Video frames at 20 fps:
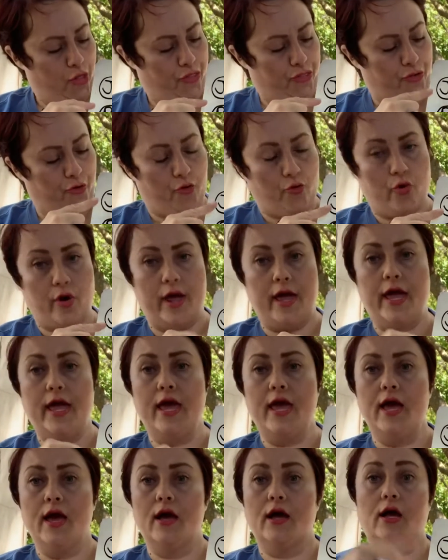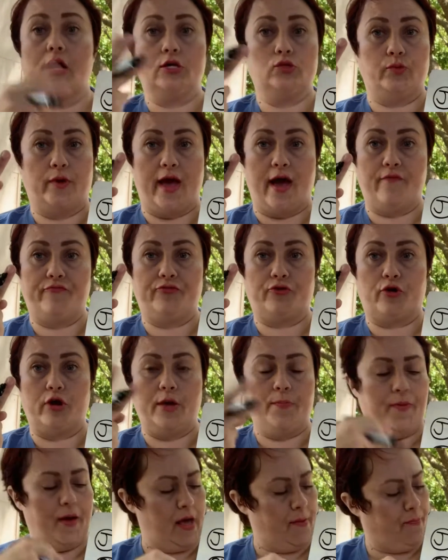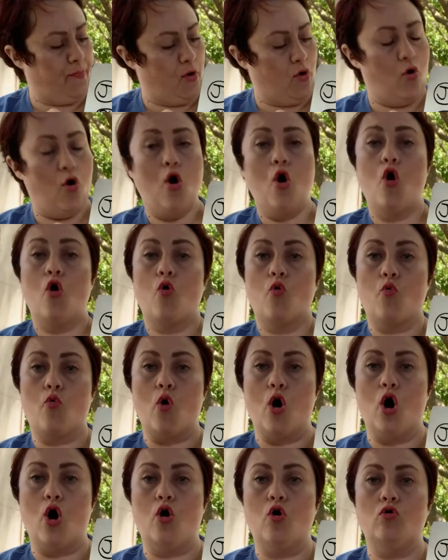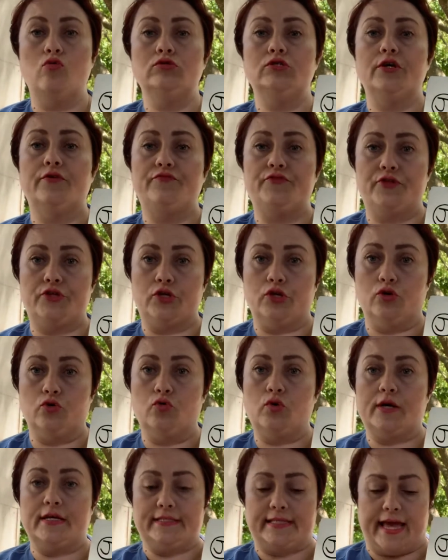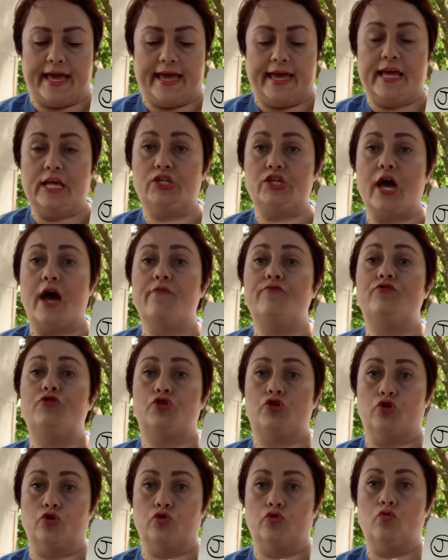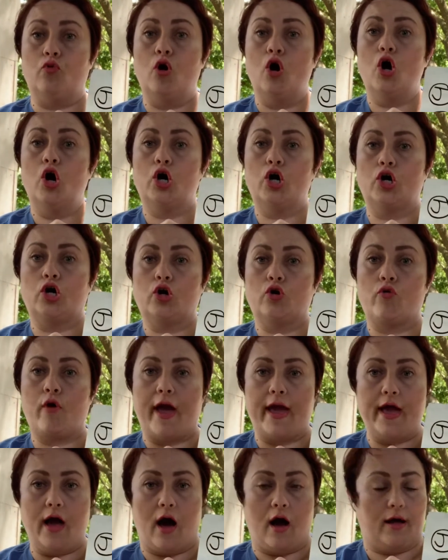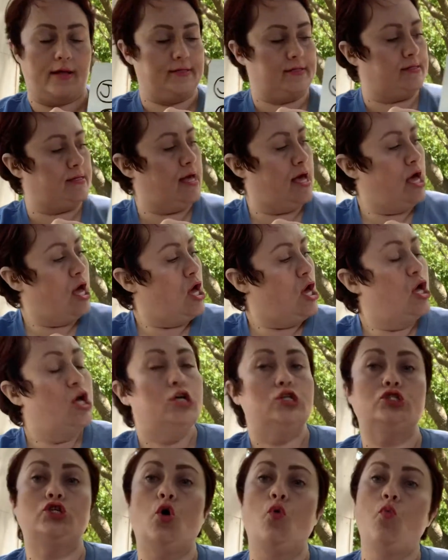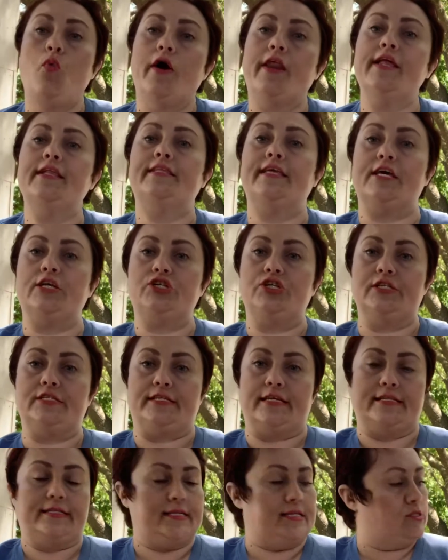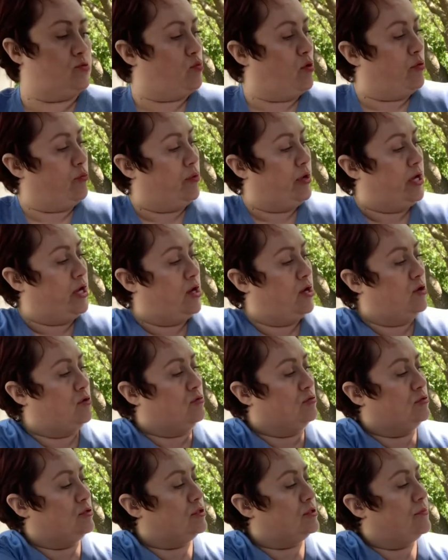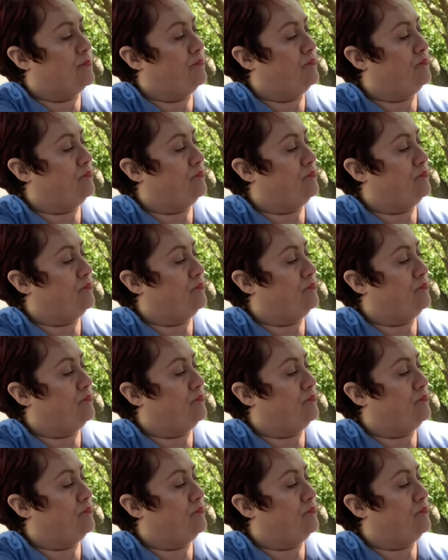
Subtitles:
3, because we have 3 people, rows of 2, because they each have 2 crayons. So what addition sentence would we use?